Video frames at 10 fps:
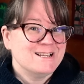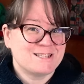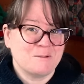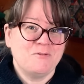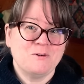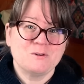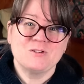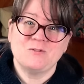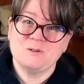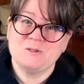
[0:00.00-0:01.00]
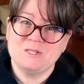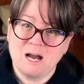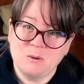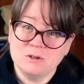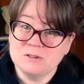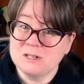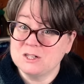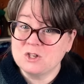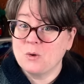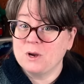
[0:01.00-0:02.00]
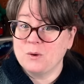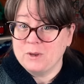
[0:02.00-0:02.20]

Some folks have used dowels and toy